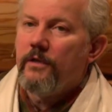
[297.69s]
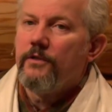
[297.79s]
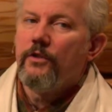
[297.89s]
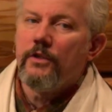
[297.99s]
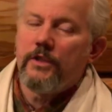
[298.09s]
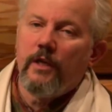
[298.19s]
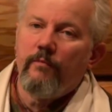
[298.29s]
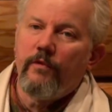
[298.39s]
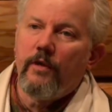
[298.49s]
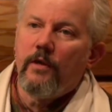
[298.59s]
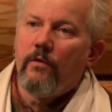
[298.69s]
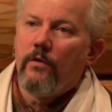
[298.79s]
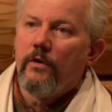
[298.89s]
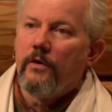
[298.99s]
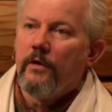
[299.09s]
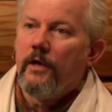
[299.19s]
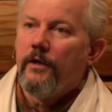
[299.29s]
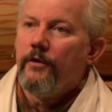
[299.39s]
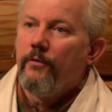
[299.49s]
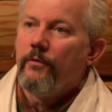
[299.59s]
or you took something,
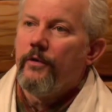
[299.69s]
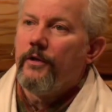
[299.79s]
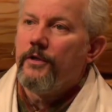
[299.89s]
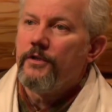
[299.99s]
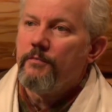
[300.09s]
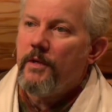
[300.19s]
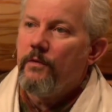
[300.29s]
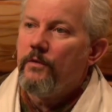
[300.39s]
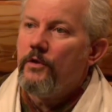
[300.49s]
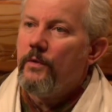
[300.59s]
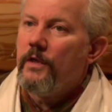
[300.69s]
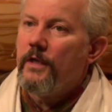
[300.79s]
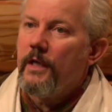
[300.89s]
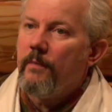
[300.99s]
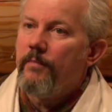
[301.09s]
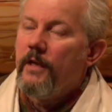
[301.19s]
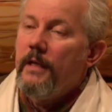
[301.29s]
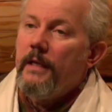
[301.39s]
or you were in a dispute and you ended up